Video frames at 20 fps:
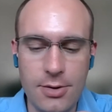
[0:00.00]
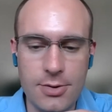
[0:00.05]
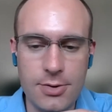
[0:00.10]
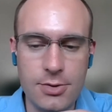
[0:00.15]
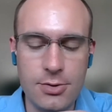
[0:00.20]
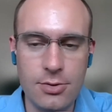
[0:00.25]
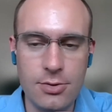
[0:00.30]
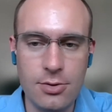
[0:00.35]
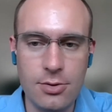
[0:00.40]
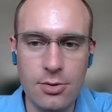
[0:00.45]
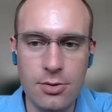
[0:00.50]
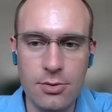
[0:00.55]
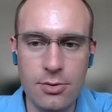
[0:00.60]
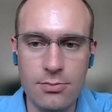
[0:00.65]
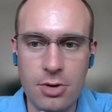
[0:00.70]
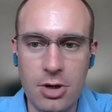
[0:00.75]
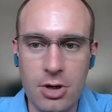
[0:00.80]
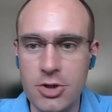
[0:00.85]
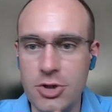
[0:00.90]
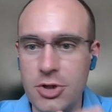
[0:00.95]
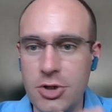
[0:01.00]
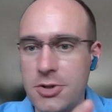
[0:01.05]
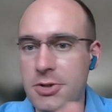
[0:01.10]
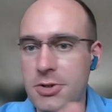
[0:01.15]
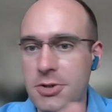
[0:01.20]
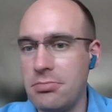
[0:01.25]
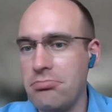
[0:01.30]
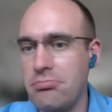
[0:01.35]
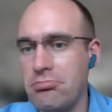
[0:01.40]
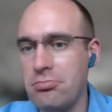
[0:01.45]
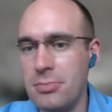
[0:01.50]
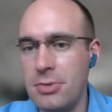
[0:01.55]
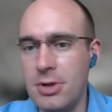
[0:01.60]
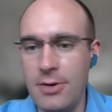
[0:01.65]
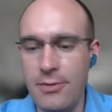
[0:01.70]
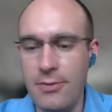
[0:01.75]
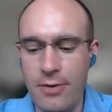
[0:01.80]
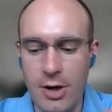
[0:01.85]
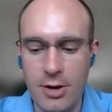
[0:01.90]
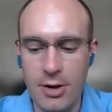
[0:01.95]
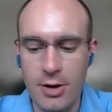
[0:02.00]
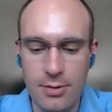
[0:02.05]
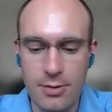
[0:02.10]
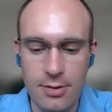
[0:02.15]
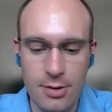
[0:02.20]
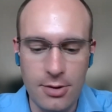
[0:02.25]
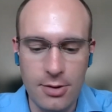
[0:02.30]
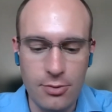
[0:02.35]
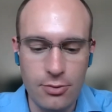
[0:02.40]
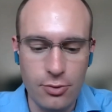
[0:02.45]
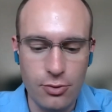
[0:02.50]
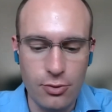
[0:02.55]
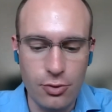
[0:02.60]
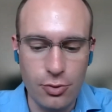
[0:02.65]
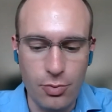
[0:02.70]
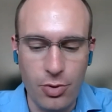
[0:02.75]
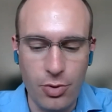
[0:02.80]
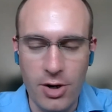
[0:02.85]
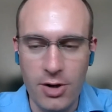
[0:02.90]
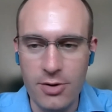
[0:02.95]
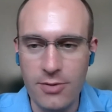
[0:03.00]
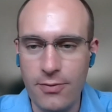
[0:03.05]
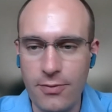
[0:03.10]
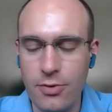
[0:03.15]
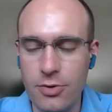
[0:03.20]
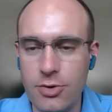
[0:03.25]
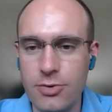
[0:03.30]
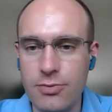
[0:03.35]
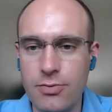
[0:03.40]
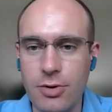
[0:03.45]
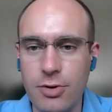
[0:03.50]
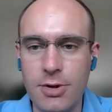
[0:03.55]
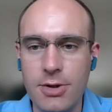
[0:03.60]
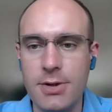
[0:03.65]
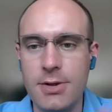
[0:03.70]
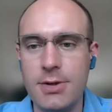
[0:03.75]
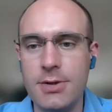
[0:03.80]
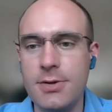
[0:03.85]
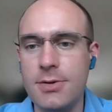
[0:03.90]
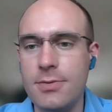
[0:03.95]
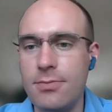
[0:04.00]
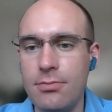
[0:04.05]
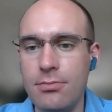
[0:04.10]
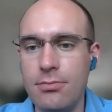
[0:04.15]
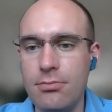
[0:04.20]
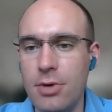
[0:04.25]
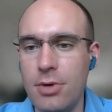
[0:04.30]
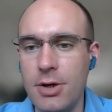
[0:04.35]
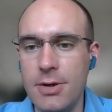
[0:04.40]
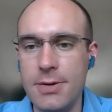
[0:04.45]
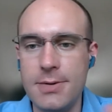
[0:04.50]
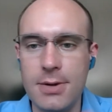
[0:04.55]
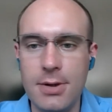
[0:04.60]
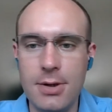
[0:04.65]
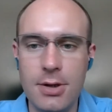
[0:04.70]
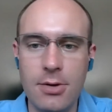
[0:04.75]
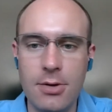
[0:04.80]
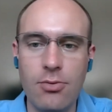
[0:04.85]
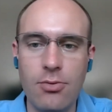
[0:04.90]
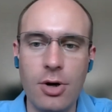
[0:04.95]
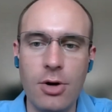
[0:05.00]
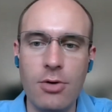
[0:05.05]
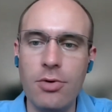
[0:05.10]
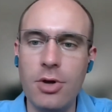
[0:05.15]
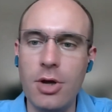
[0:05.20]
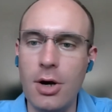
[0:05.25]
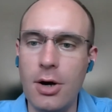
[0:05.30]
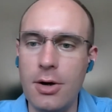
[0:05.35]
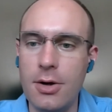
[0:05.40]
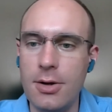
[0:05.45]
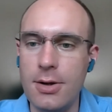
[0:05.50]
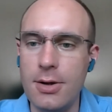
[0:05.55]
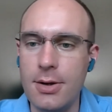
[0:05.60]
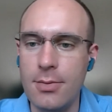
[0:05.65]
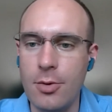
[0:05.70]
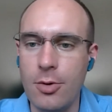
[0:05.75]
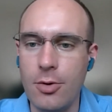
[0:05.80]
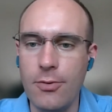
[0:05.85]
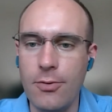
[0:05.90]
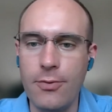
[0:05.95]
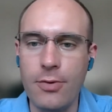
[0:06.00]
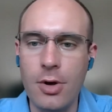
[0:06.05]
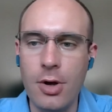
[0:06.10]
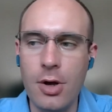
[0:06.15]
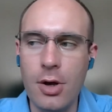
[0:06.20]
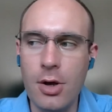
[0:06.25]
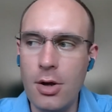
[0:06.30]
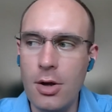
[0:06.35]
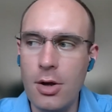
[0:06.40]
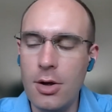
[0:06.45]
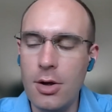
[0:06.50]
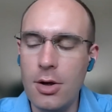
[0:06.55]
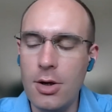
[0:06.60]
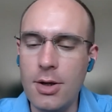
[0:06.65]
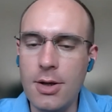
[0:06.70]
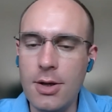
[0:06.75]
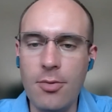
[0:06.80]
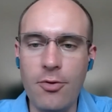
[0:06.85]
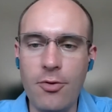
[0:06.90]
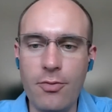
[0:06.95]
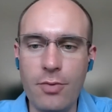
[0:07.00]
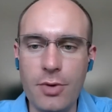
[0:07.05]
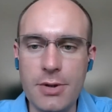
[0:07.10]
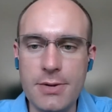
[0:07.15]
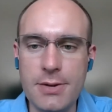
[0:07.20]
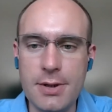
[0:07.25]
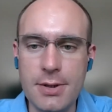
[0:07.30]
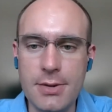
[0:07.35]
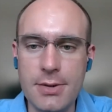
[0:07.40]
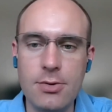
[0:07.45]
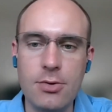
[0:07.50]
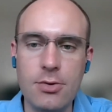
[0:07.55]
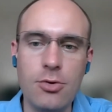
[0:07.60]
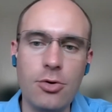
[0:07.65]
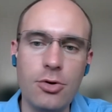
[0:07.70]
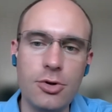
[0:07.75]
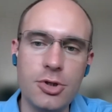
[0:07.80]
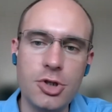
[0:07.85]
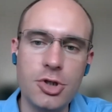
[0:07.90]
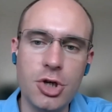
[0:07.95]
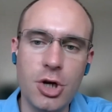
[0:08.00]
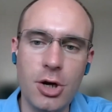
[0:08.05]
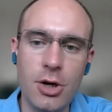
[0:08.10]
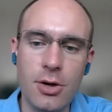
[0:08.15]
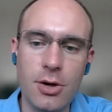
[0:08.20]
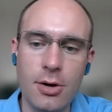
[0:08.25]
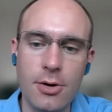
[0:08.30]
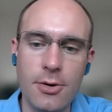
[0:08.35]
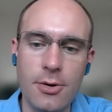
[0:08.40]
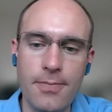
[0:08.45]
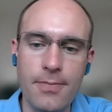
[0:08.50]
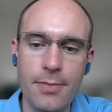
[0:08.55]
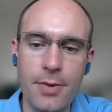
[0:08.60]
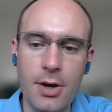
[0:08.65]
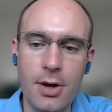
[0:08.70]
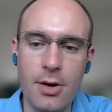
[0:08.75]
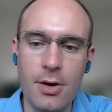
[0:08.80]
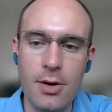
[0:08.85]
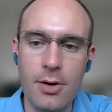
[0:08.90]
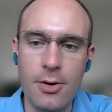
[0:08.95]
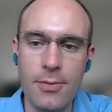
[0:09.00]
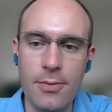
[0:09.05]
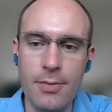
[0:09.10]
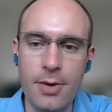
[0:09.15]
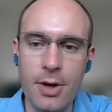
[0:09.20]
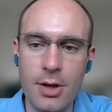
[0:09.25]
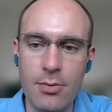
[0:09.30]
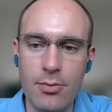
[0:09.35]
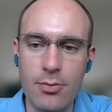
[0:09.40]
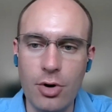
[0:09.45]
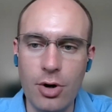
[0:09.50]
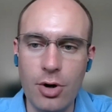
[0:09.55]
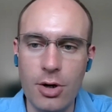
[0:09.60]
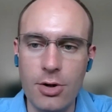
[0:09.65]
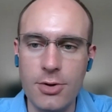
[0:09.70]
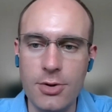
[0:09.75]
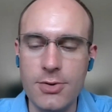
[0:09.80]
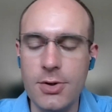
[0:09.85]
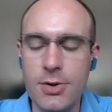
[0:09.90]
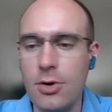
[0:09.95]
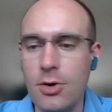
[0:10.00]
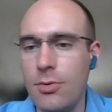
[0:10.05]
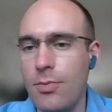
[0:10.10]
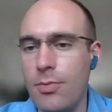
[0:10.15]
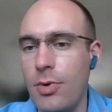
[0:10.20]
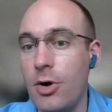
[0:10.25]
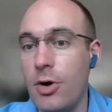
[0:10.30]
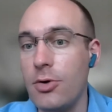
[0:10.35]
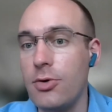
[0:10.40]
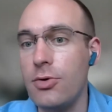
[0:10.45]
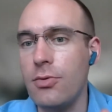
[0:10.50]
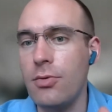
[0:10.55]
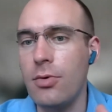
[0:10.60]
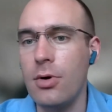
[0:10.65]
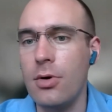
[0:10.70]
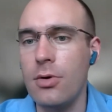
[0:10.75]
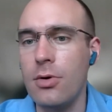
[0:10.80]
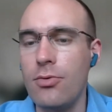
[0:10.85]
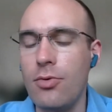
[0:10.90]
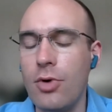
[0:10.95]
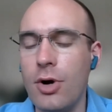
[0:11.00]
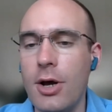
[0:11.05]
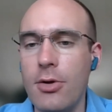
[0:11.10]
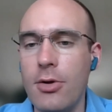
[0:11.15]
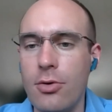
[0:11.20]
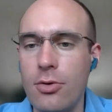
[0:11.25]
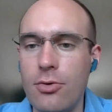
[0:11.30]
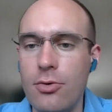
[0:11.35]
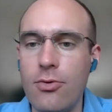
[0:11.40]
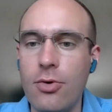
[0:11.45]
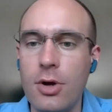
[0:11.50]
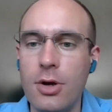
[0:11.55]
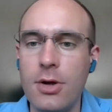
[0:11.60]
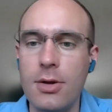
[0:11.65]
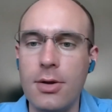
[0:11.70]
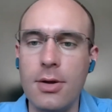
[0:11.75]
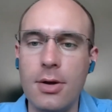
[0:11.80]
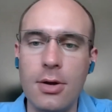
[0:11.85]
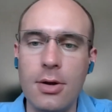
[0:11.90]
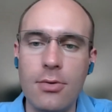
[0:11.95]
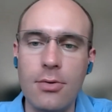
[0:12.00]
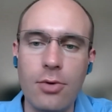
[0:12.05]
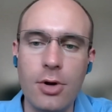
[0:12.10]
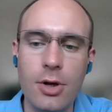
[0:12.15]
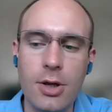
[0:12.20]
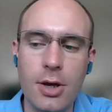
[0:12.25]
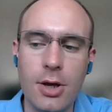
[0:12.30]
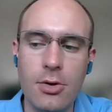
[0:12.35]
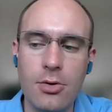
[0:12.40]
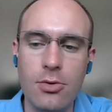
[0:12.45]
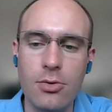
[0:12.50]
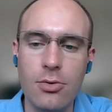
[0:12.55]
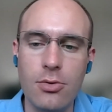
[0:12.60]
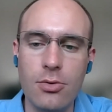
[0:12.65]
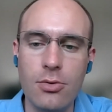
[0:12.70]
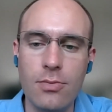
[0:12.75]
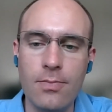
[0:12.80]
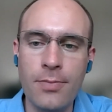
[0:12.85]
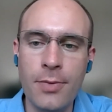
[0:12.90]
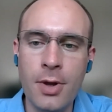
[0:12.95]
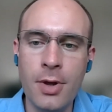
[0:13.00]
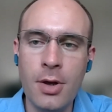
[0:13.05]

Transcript: So I just divide into two parts. First one is basically where we are in terms of business across China, and probably a second part around what are the trends and what can you